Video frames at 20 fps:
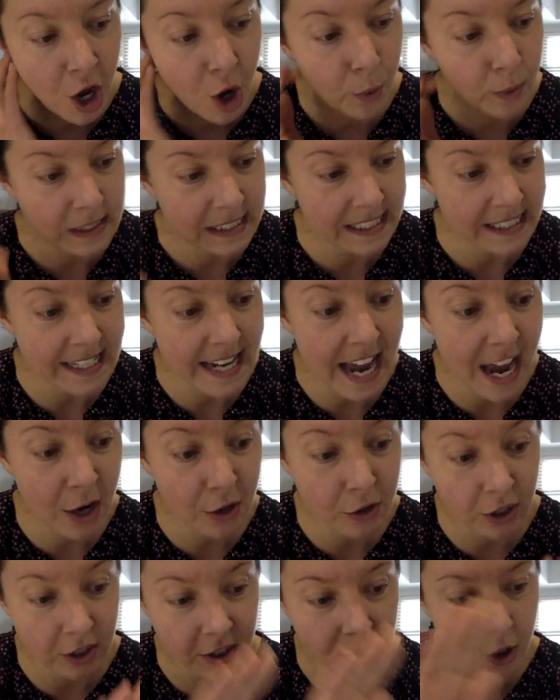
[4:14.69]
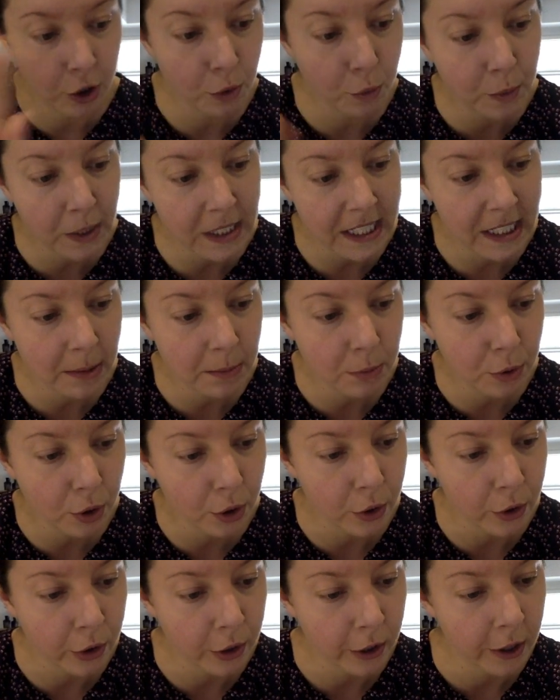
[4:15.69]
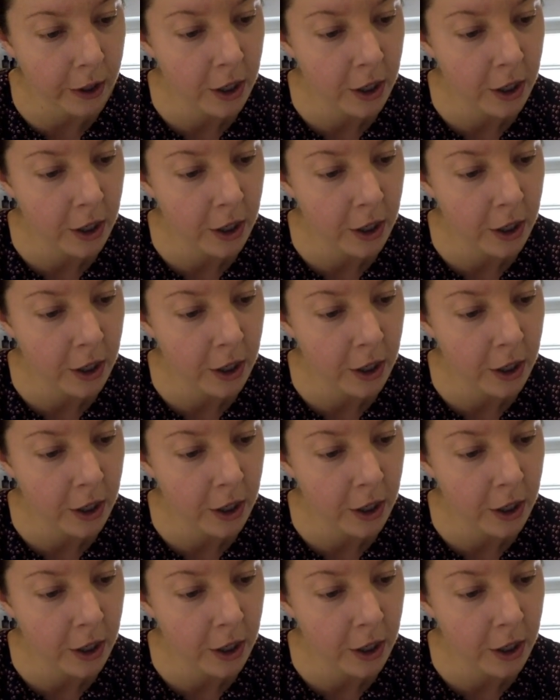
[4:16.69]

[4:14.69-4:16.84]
was now just a green blur,